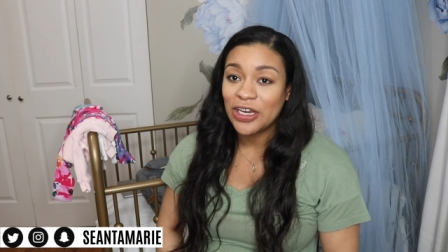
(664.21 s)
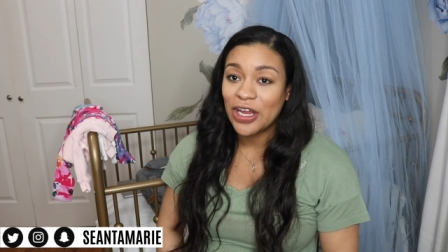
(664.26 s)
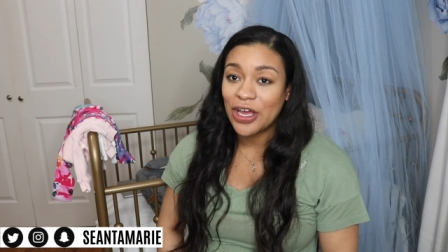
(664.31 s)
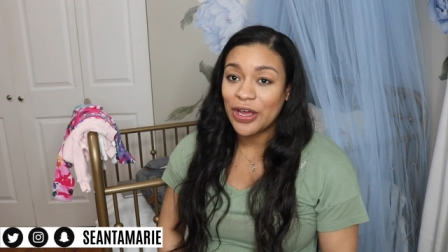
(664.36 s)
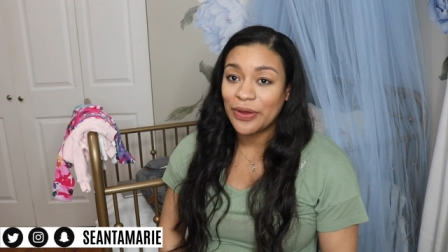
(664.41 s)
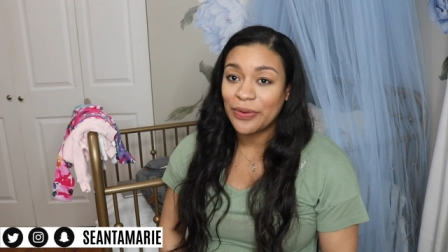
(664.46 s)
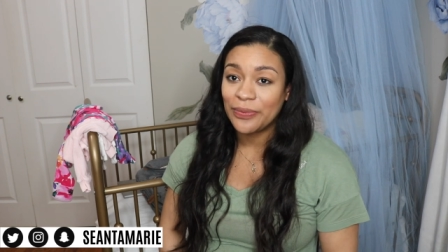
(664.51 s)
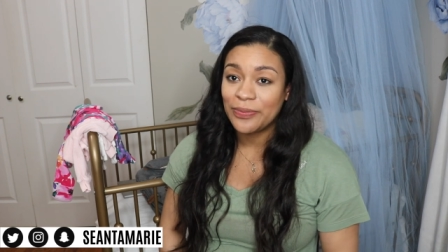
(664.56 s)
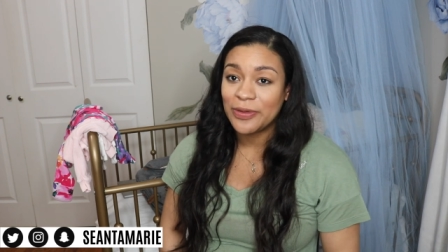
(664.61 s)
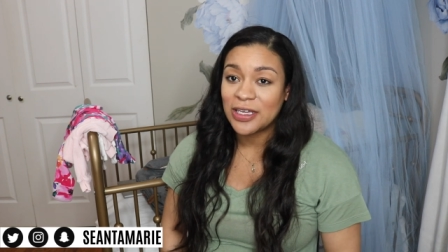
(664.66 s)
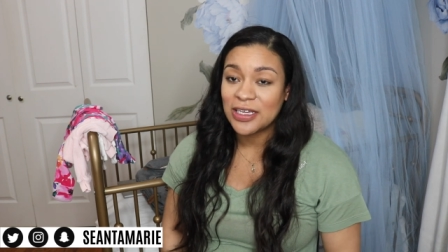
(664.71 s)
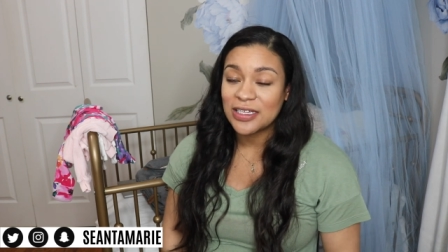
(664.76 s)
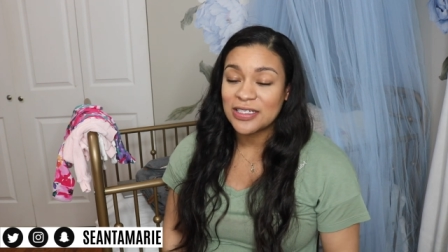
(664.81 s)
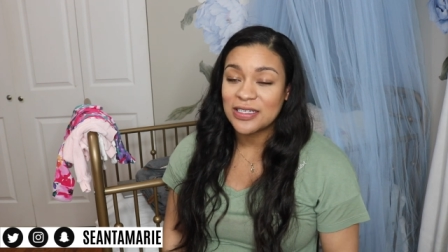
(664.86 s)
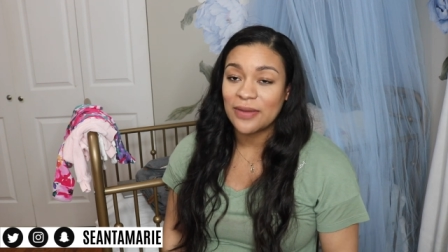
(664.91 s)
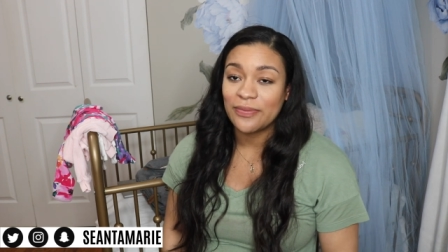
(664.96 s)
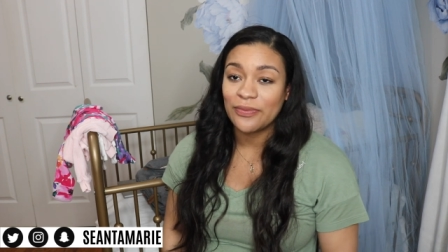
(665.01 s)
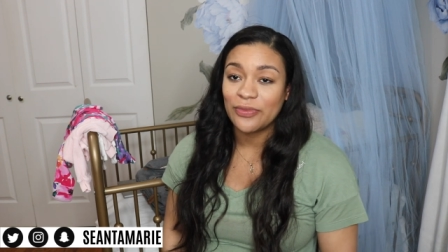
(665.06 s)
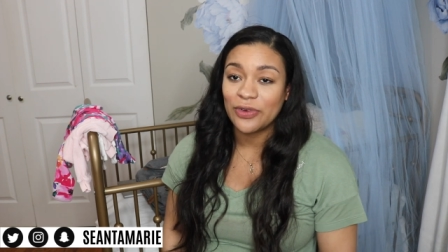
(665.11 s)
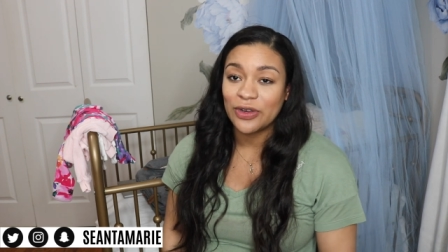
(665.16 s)
know because
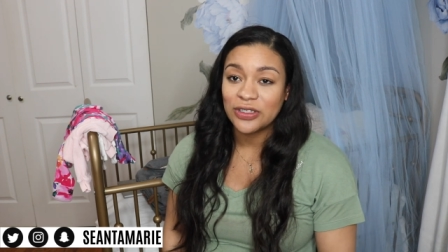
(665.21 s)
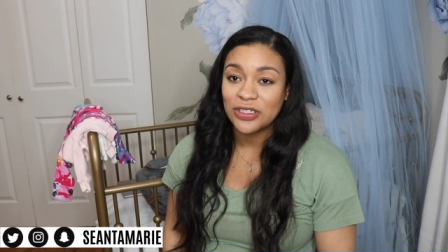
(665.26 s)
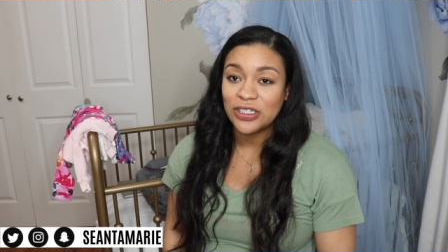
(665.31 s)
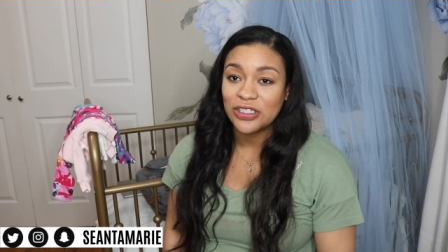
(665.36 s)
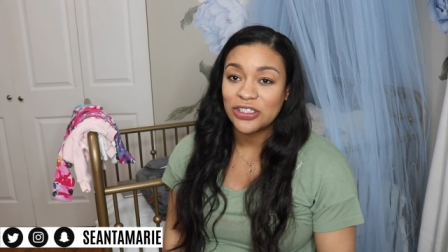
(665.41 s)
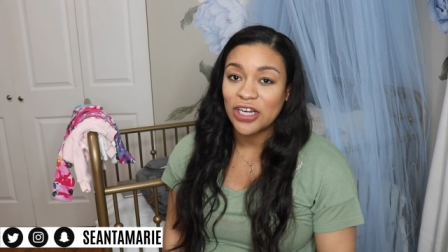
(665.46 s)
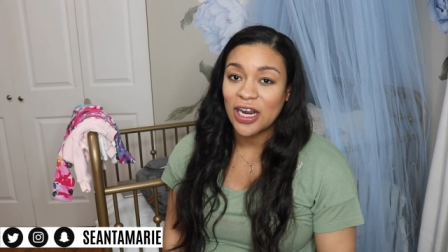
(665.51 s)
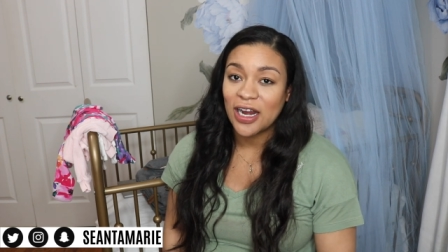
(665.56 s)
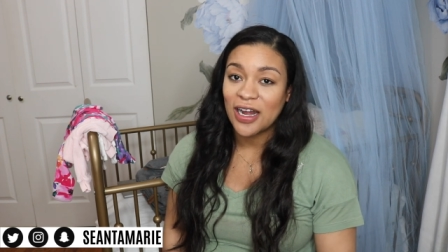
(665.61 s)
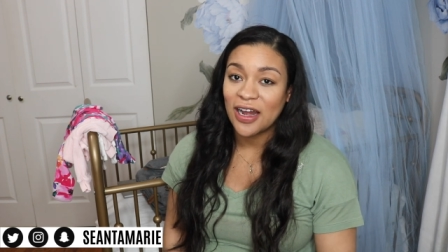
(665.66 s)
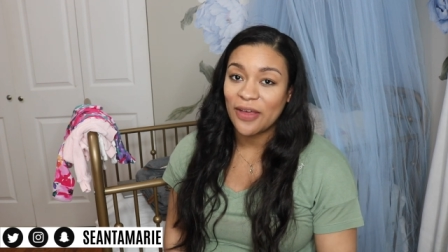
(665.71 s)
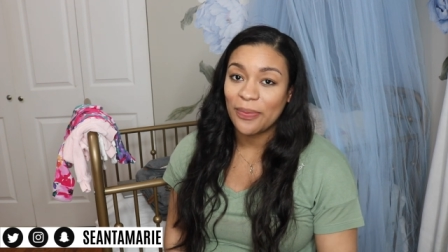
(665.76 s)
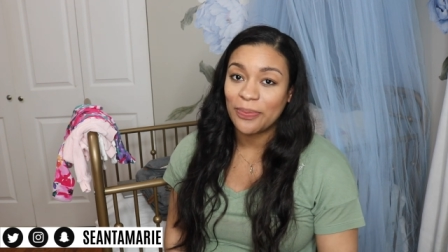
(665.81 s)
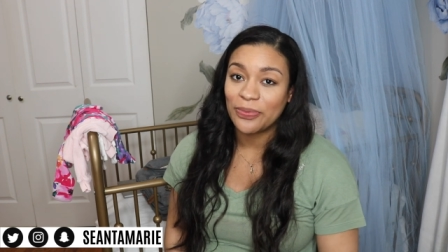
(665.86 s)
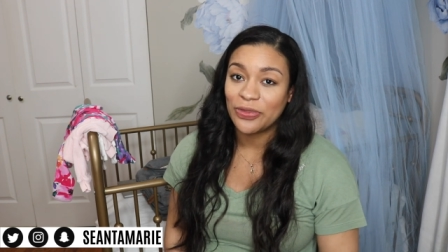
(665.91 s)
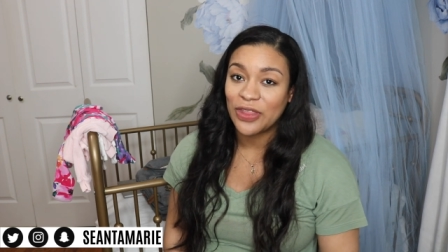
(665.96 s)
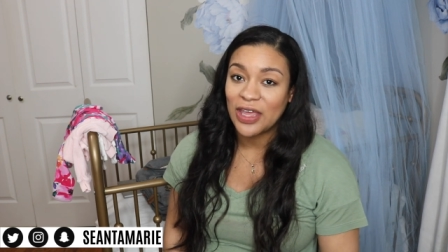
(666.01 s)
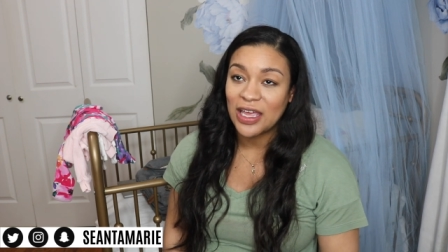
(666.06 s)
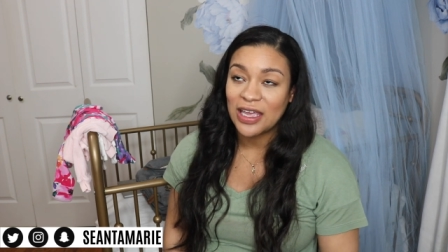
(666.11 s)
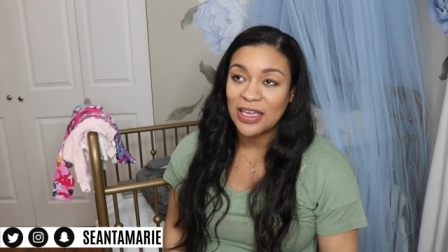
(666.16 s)
I'm really trying to
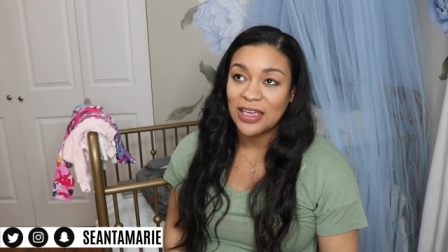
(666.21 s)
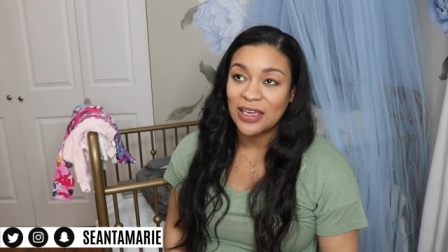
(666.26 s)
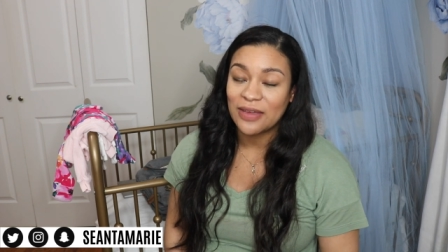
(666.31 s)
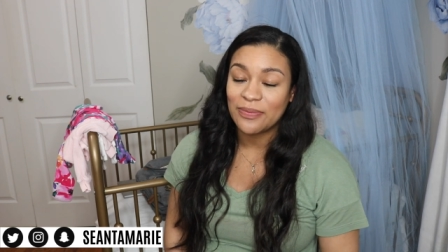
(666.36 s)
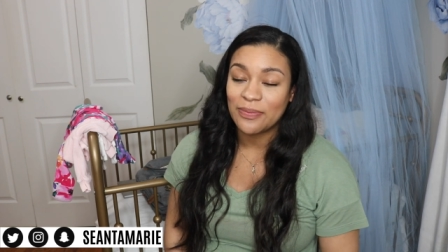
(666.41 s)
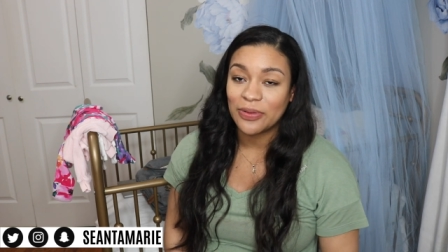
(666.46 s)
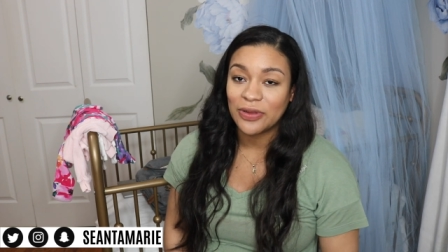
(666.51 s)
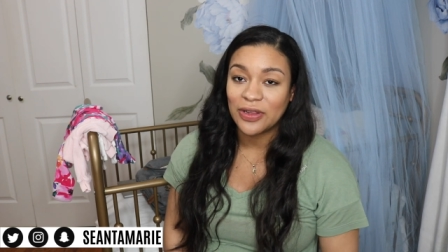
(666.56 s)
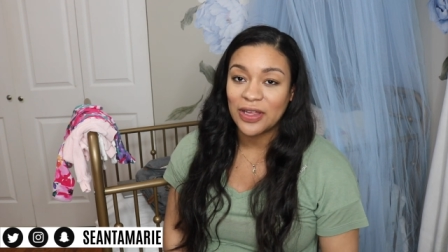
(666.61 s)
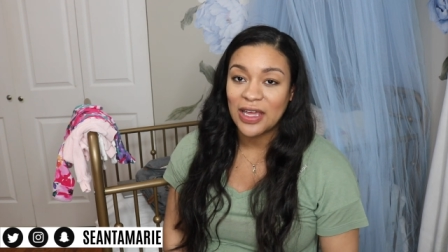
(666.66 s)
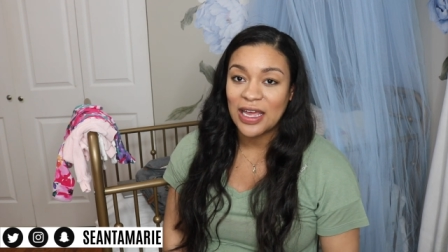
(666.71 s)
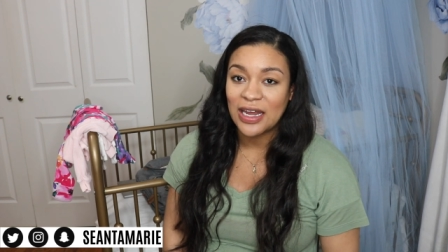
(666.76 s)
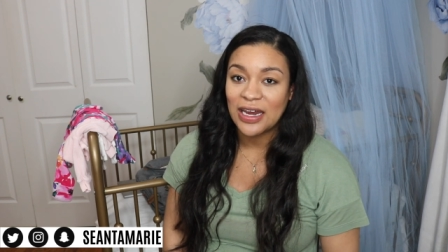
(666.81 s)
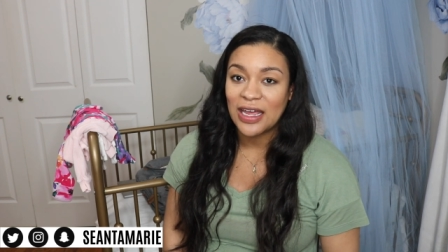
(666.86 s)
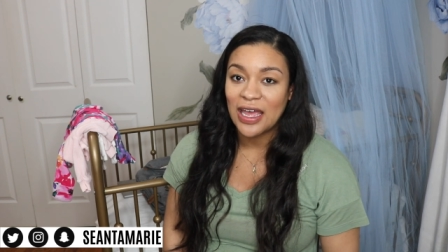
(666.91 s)
think and plan